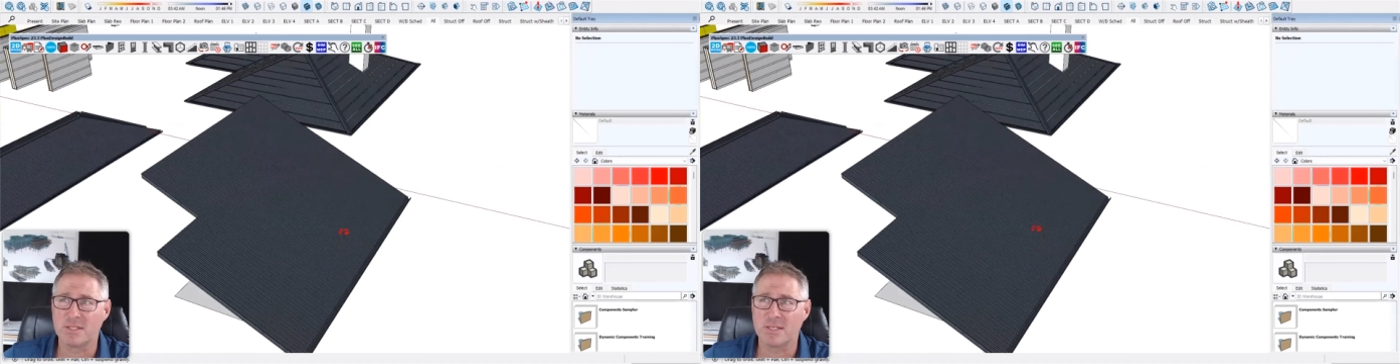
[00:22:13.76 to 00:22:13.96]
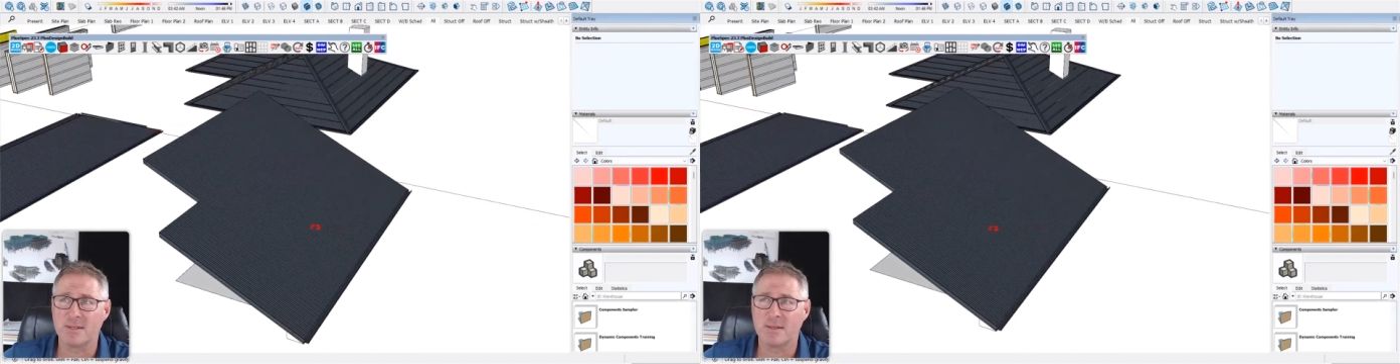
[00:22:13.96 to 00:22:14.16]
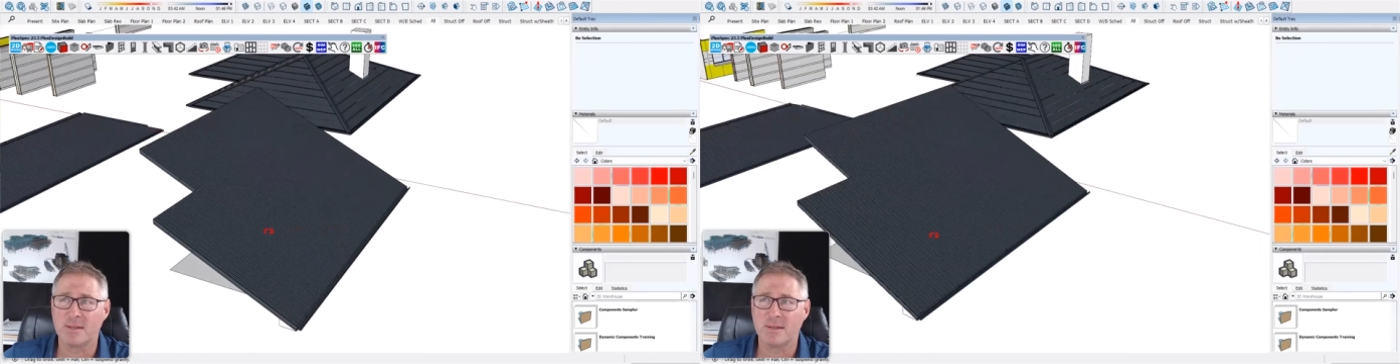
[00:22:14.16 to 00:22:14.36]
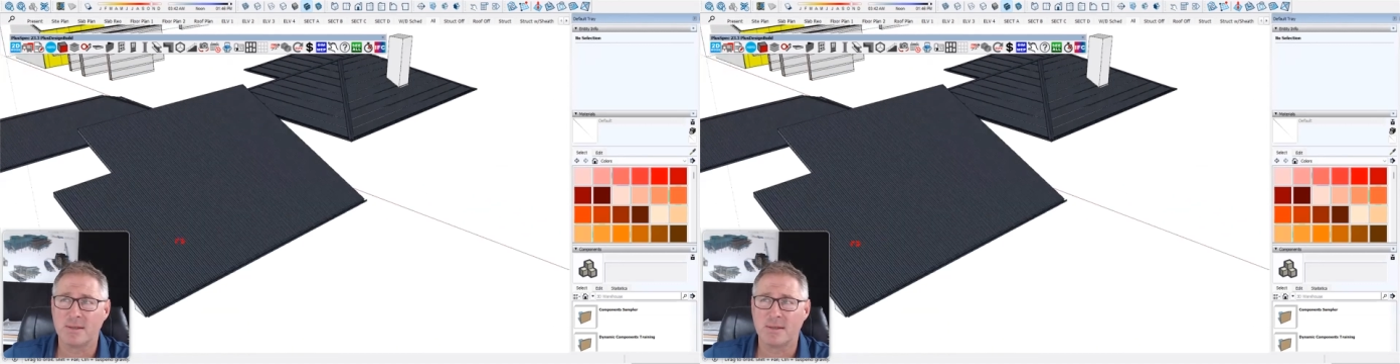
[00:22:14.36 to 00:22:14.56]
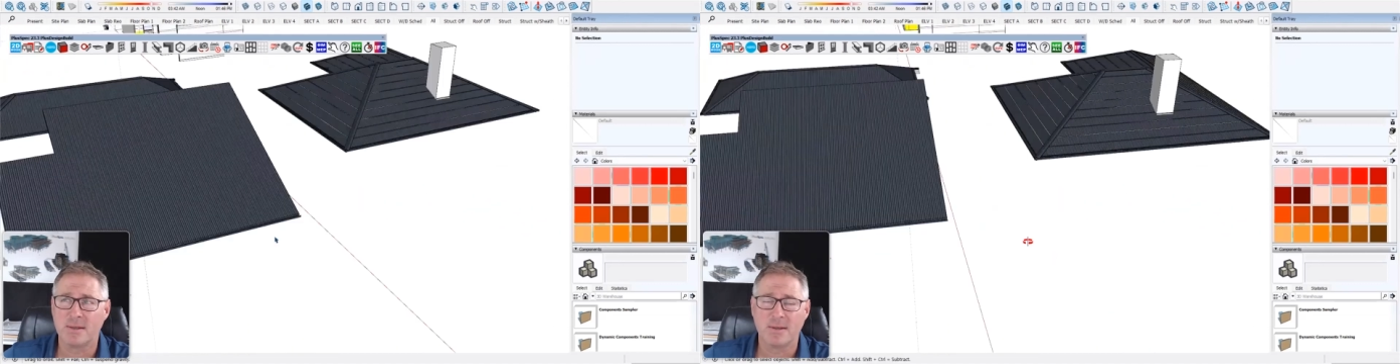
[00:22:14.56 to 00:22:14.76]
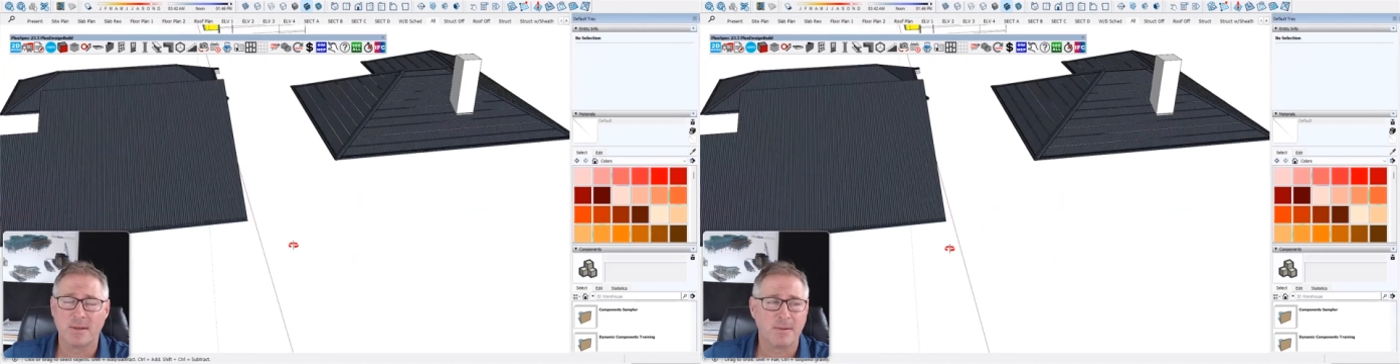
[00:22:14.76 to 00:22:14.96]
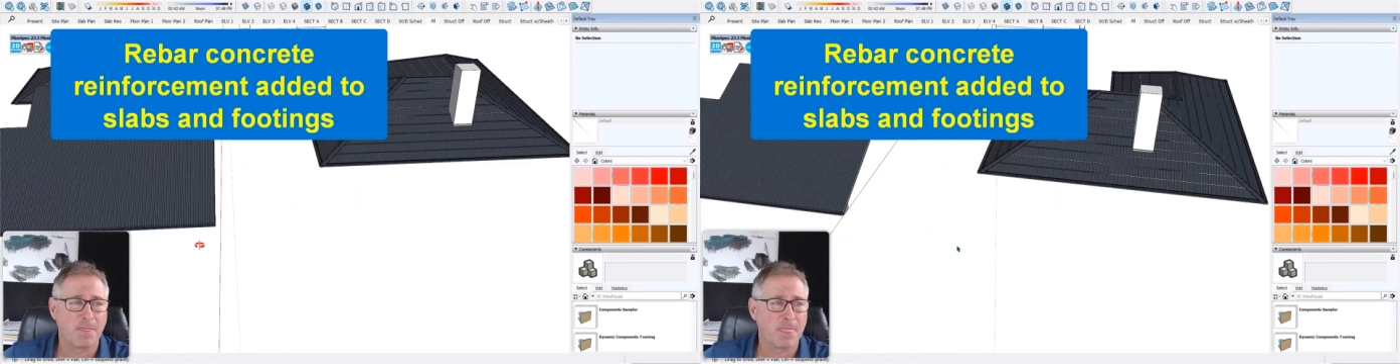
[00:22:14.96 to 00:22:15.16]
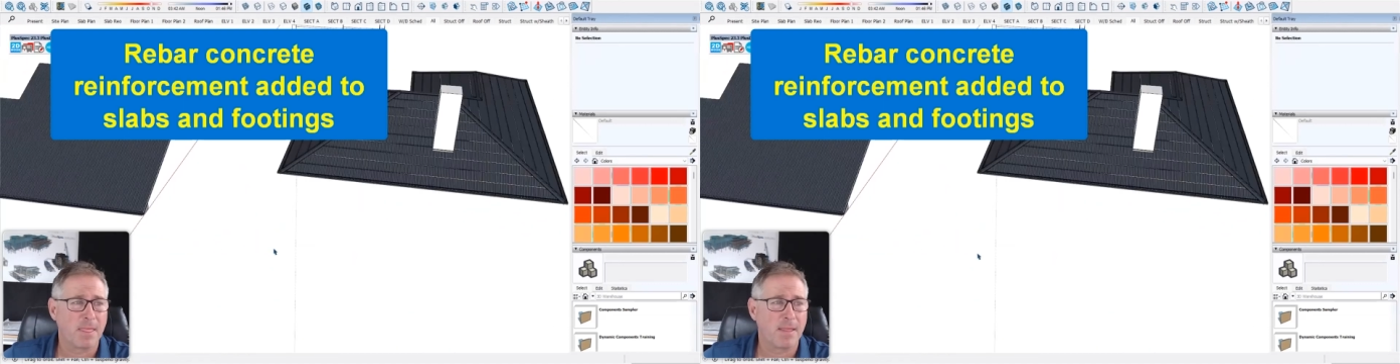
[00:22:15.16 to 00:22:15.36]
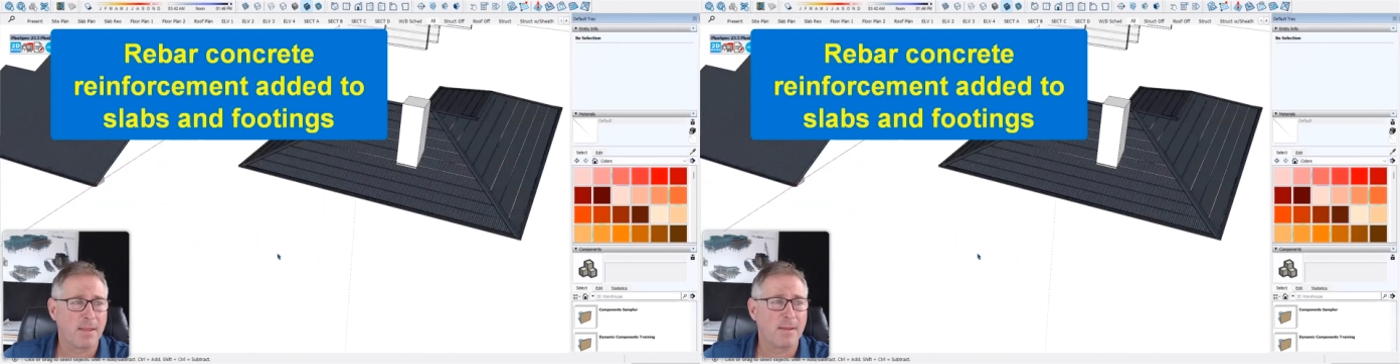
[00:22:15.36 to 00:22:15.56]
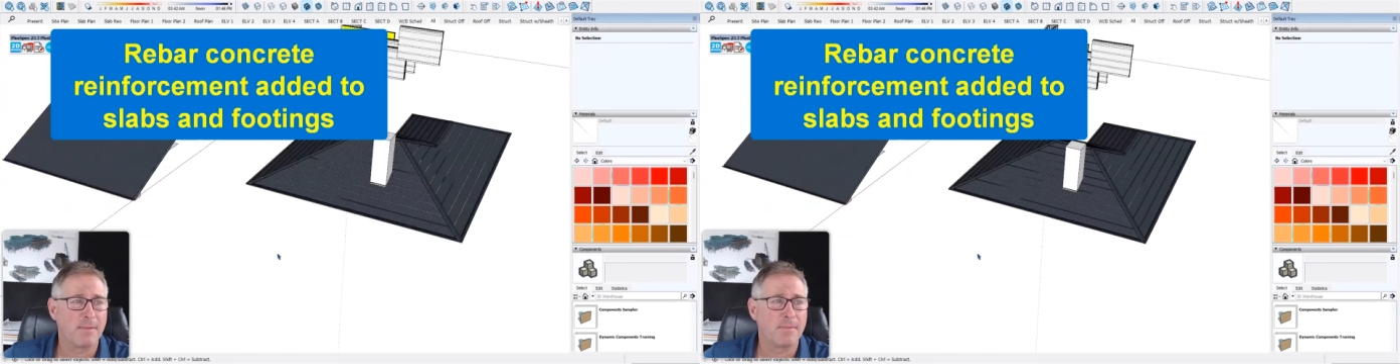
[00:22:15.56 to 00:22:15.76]
No, nothing with the roof. I
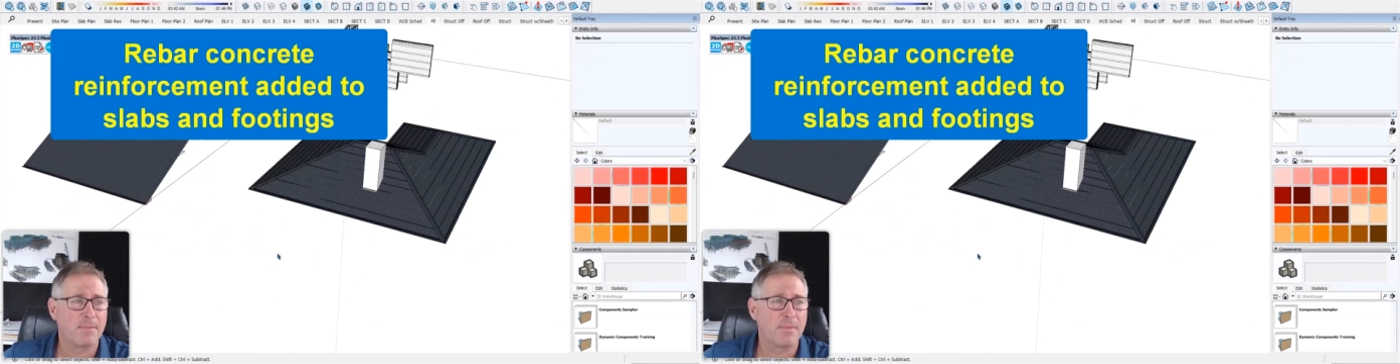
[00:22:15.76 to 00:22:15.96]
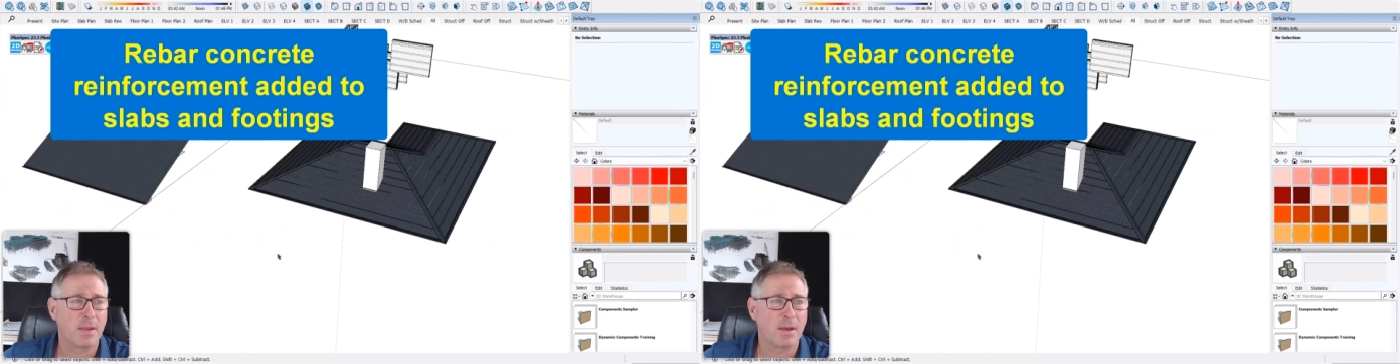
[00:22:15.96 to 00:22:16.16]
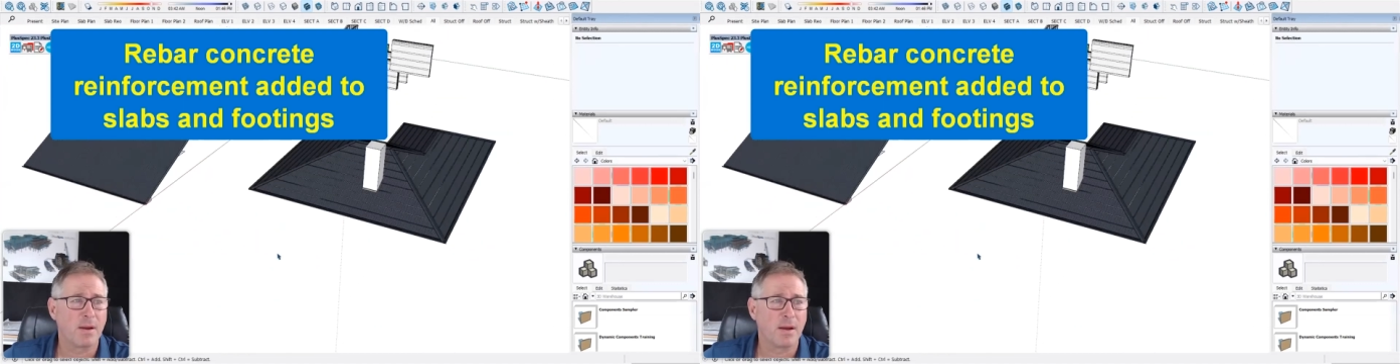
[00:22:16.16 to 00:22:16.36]
just thought of that just then.